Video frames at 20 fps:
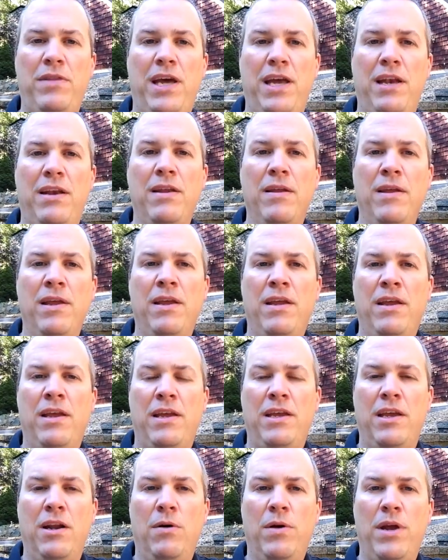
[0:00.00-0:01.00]
that
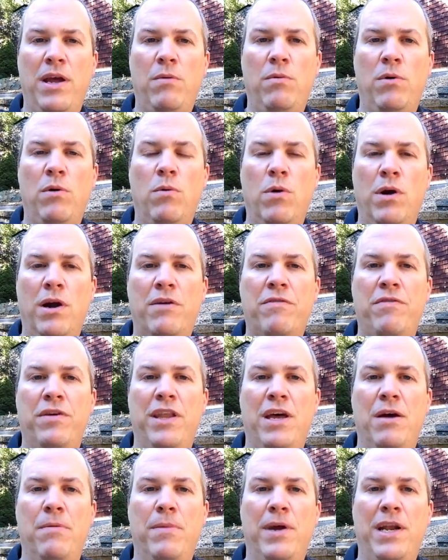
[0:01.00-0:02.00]
you know it will work for
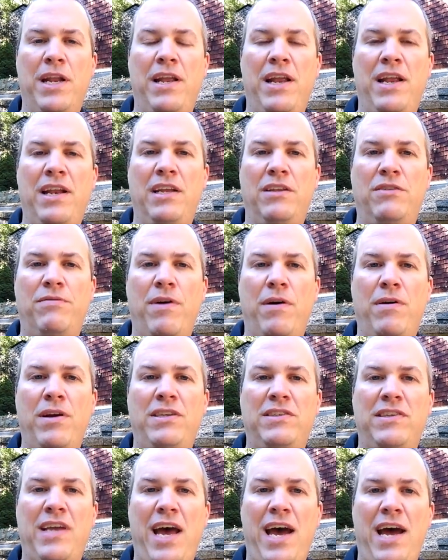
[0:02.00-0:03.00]
them, and, it, and it's very
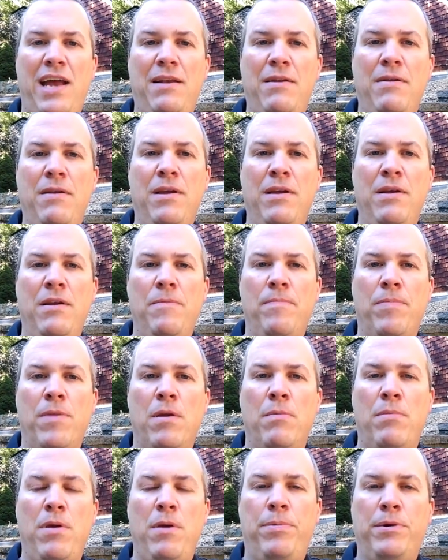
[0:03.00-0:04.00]
sad.
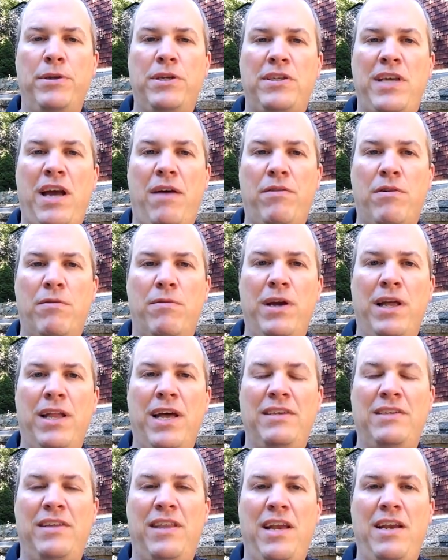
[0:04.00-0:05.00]
People just have to
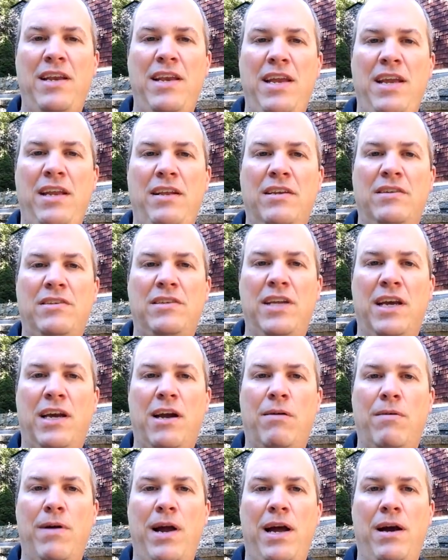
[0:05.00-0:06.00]
realize that they need to stick
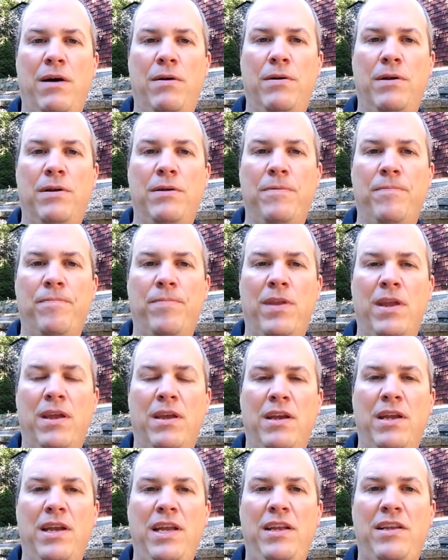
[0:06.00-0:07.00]
around.
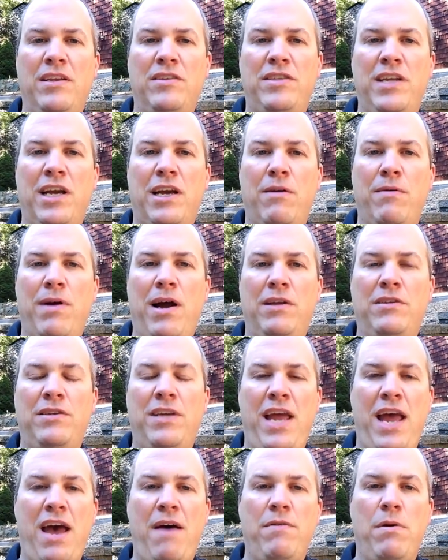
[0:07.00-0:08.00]
You need to stick around
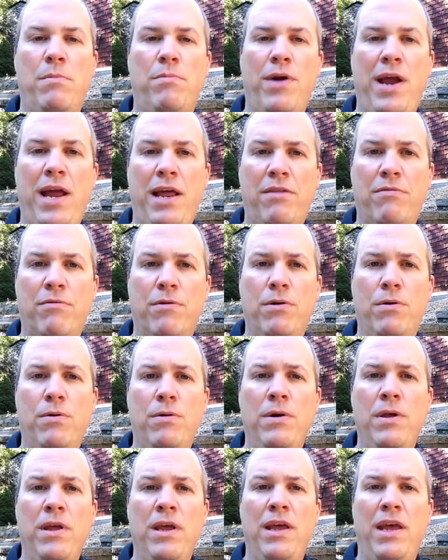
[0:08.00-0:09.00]
till you have your
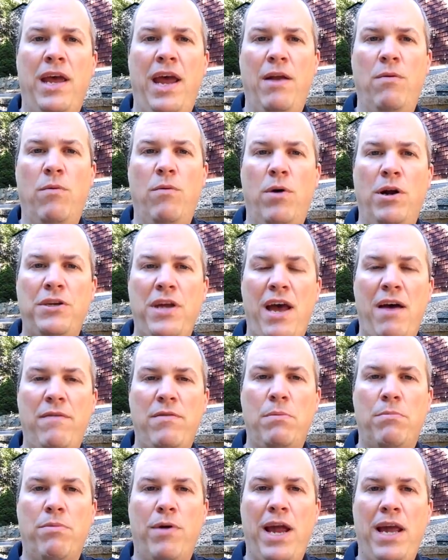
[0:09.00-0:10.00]
breakthrough, and once you have
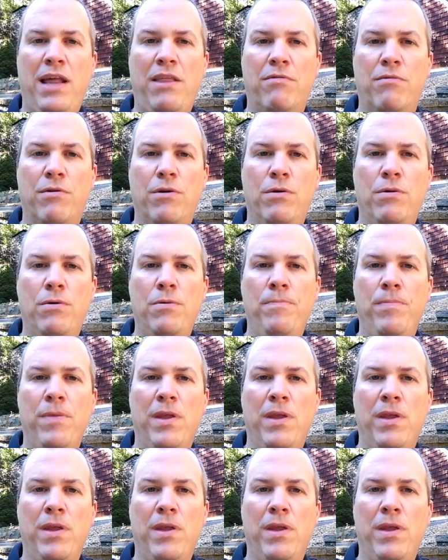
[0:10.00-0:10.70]
your breakthrough,